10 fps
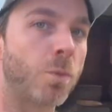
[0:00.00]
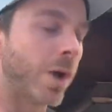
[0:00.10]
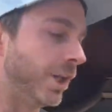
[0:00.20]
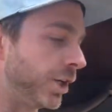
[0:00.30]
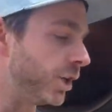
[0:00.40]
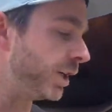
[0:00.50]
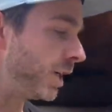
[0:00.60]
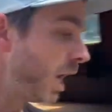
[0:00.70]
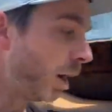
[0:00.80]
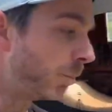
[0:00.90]
well and good,
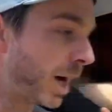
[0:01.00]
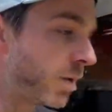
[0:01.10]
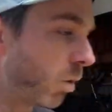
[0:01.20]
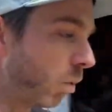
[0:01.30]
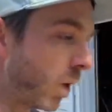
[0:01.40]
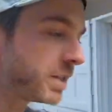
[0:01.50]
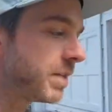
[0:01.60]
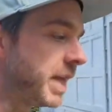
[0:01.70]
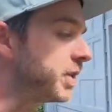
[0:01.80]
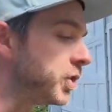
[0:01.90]
but what did
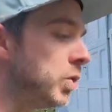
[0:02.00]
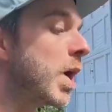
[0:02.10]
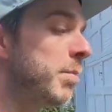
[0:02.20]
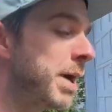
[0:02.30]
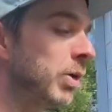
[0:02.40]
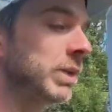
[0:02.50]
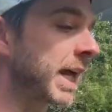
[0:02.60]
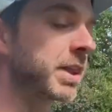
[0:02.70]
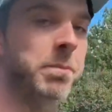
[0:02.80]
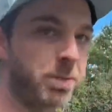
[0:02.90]
they do about
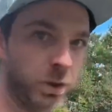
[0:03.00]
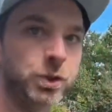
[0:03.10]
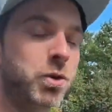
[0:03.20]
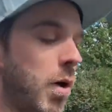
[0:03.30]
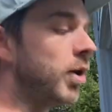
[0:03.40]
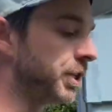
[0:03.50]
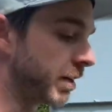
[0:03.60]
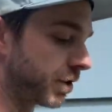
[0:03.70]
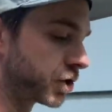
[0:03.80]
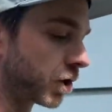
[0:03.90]
the build quality
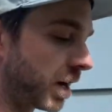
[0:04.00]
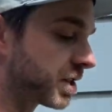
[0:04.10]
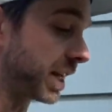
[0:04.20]
of the trucks,